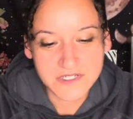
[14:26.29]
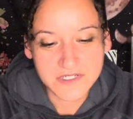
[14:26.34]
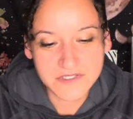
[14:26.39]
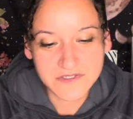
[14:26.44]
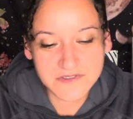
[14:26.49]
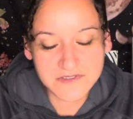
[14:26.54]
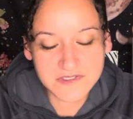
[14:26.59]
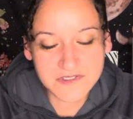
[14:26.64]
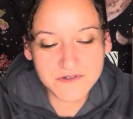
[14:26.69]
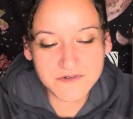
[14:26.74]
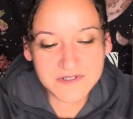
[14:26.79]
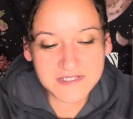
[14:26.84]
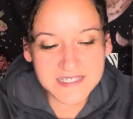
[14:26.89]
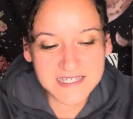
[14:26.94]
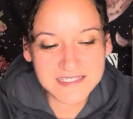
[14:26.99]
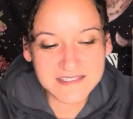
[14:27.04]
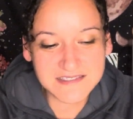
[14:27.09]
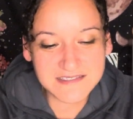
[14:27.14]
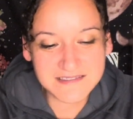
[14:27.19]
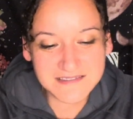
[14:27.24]
you still
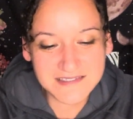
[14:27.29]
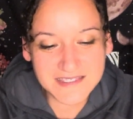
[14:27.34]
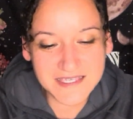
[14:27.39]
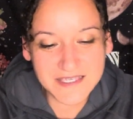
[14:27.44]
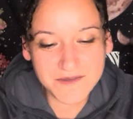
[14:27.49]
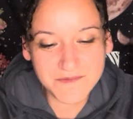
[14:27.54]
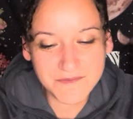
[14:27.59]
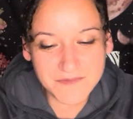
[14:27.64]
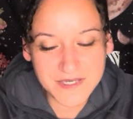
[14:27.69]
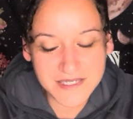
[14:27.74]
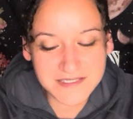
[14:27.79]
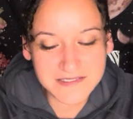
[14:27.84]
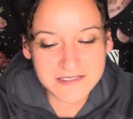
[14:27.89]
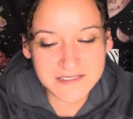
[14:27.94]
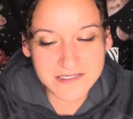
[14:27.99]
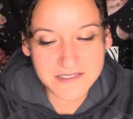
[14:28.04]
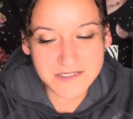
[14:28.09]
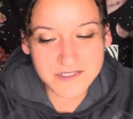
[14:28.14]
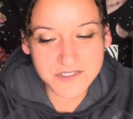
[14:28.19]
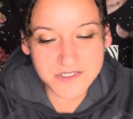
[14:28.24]
get the same
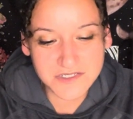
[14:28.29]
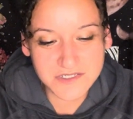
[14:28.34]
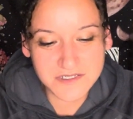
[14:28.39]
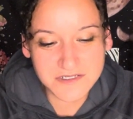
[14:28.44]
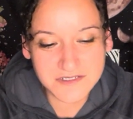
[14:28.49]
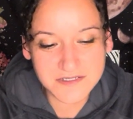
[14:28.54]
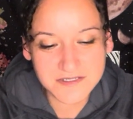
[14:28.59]
message.